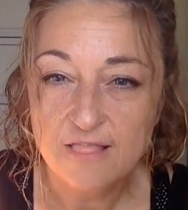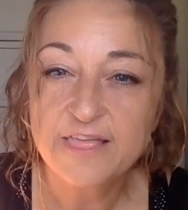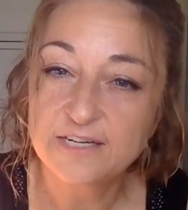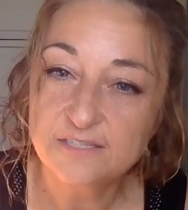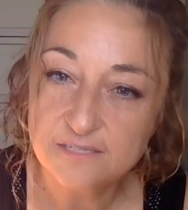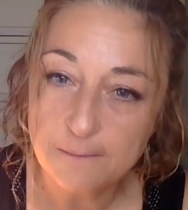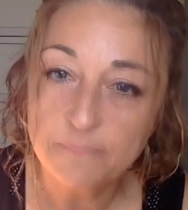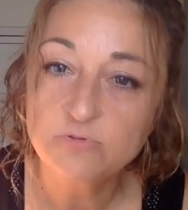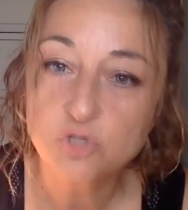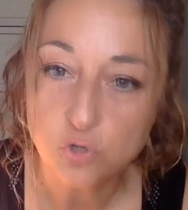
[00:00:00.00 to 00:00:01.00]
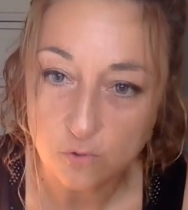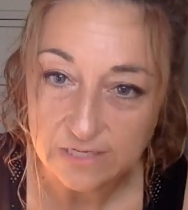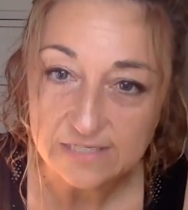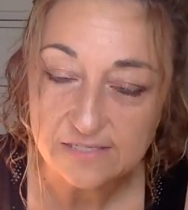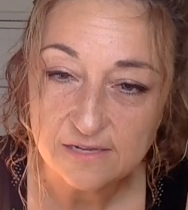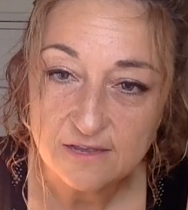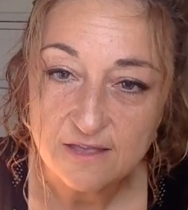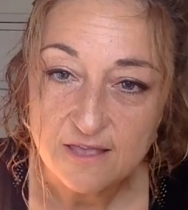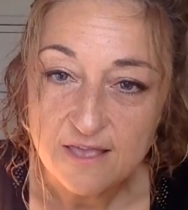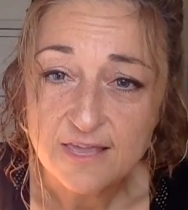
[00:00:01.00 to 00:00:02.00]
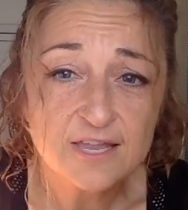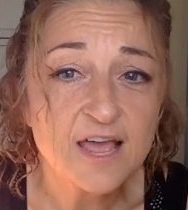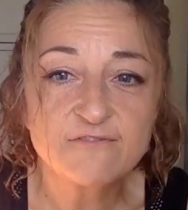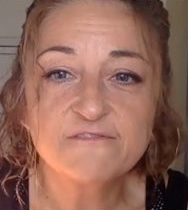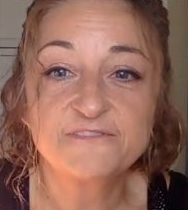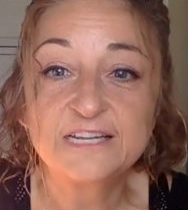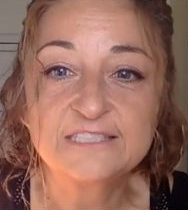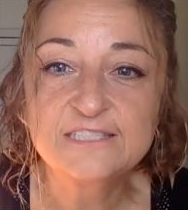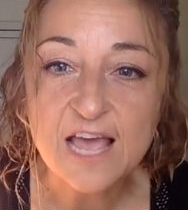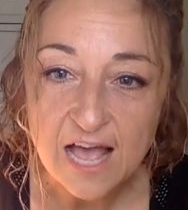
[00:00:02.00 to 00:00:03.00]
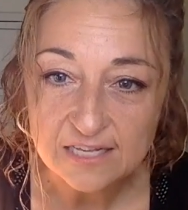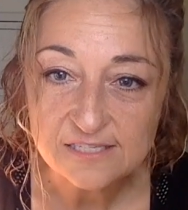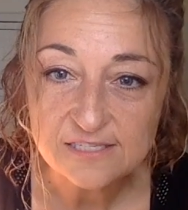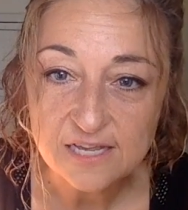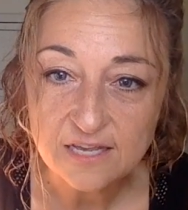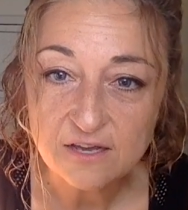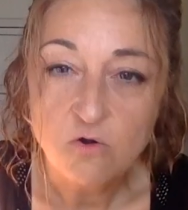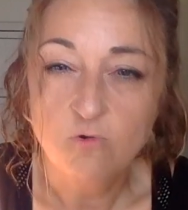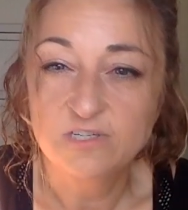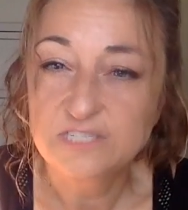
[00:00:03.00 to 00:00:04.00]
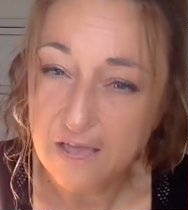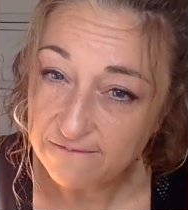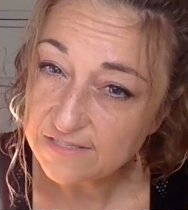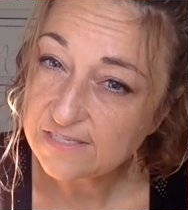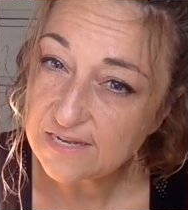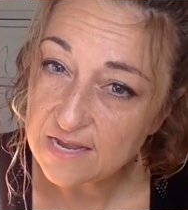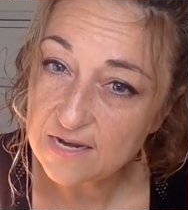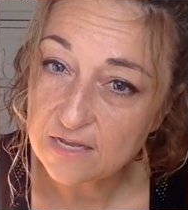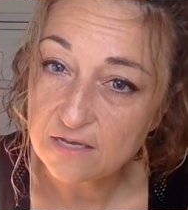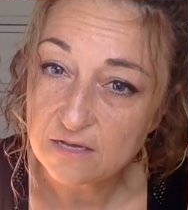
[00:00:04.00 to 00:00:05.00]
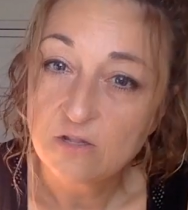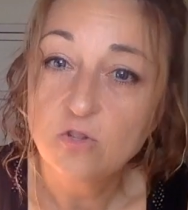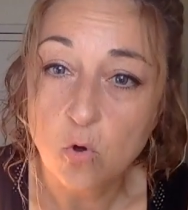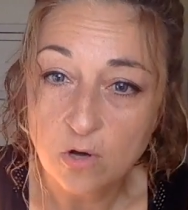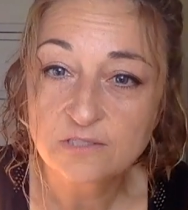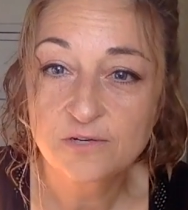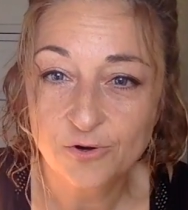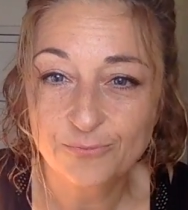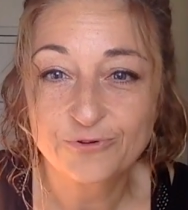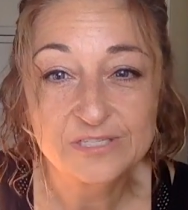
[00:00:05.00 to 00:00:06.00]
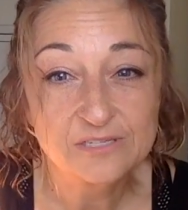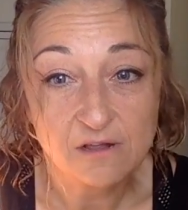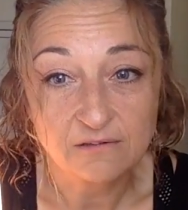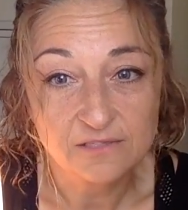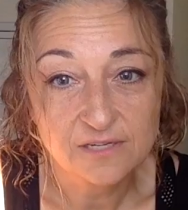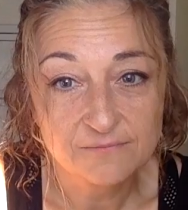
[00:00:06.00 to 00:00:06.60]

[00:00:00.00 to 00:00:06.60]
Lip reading: that a simple choice can have a fantastic or devastating long-term result.